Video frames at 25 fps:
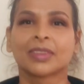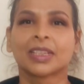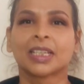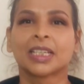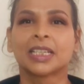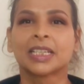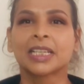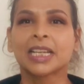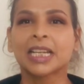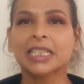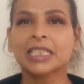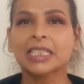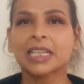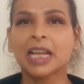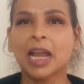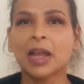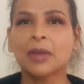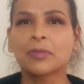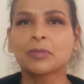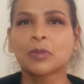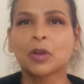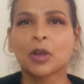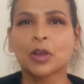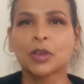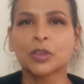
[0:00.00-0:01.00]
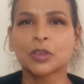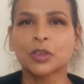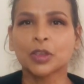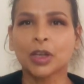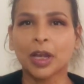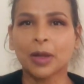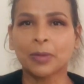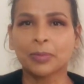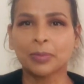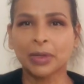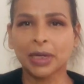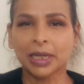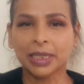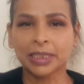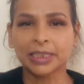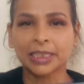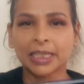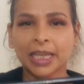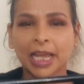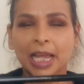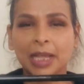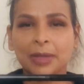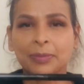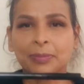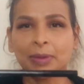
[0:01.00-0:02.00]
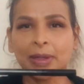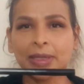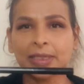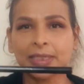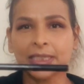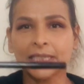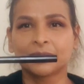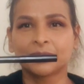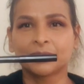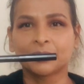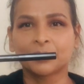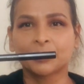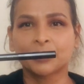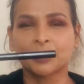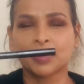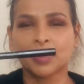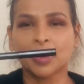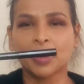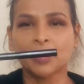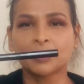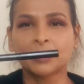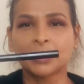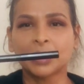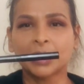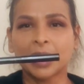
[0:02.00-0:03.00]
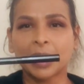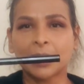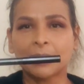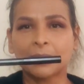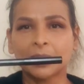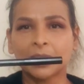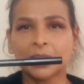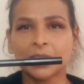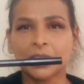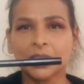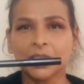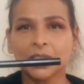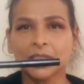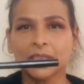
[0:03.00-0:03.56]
Next I'm going to apply the eye pencil from the Revelation.